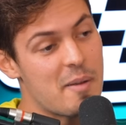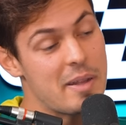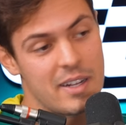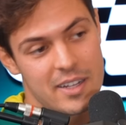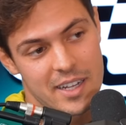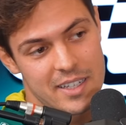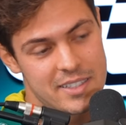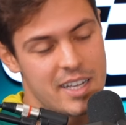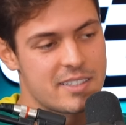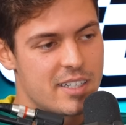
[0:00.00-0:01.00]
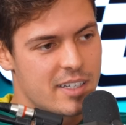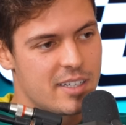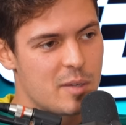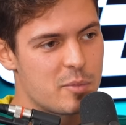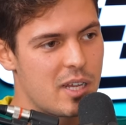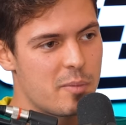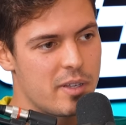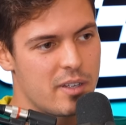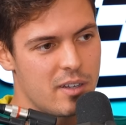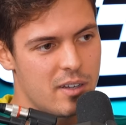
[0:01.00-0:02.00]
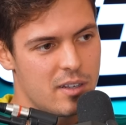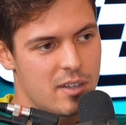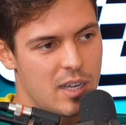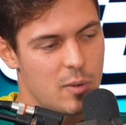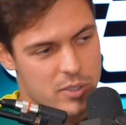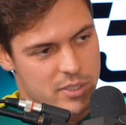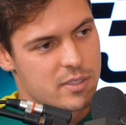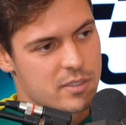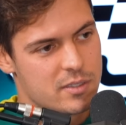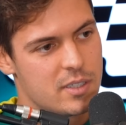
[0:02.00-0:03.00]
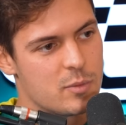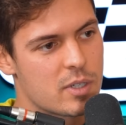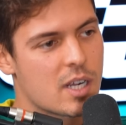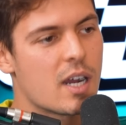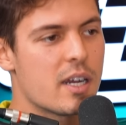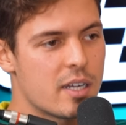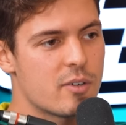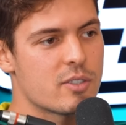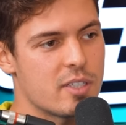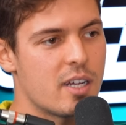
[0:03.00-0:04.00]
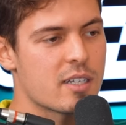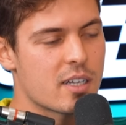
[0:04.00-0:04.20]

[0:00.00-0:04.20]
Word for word: mean the the test I did in Abu Dhabi, I was in one car and he was in the other